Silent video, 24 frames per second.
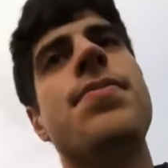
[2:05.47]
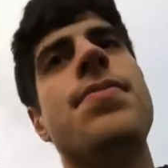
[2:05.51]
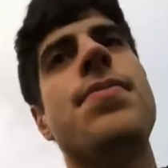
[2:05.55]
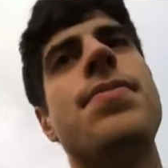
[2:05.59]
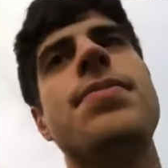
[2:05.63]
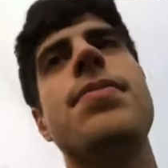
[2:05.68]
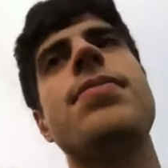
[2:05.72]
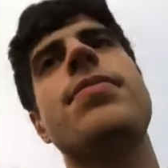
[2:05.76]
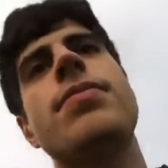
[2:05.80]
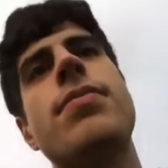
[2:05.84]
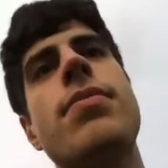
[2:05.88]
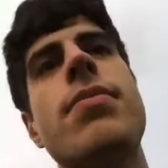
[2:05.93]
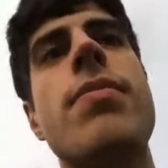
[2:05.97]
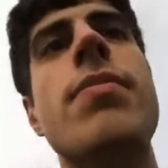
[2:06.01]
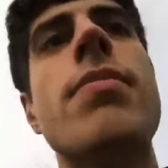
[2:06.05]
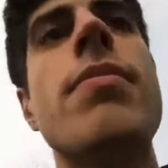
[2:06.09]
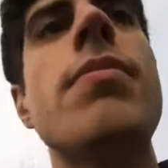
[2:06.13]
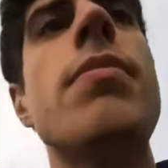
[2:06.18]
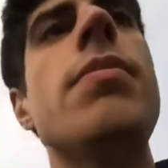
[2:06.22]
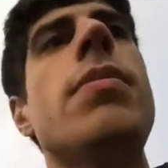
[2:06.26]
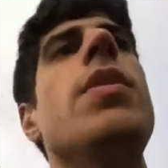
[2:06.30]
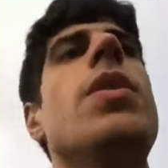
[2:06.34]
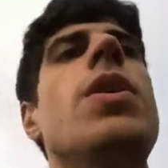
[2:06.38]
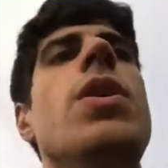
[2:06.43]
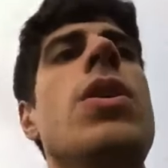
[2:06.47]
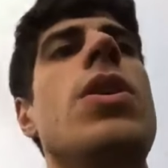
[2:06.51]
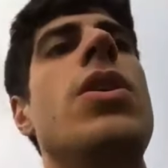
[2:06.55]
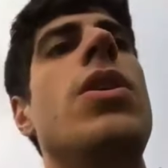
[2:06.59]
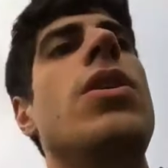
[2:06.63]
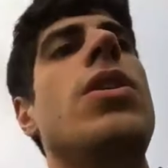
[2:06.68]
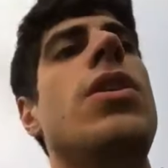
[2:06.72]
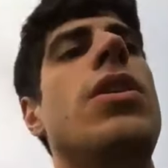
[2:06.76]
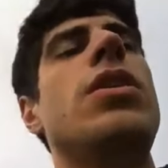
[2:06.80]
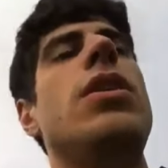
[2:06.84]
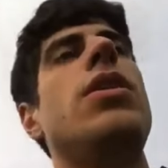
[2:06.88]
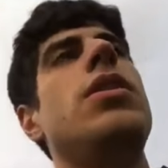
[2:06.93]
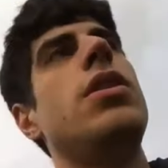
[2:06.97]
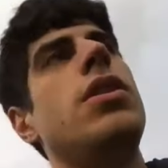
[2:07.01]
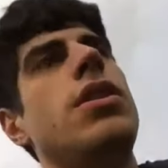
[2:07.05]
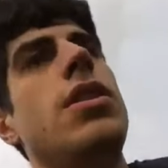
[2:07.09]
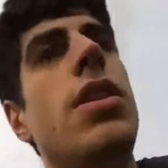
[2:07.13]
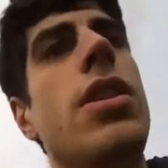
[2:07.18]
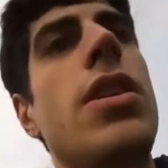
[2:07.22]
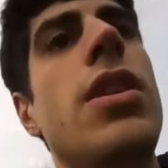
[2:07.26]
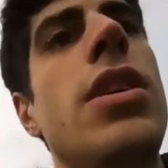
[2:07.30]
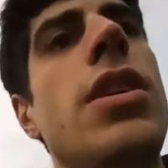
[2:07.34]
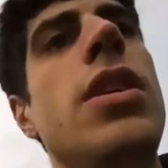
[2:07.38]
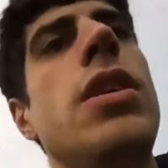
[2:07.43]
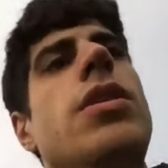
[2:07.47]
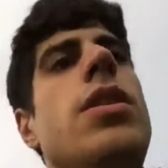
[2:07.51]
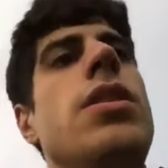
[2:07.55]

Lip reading: [no speech]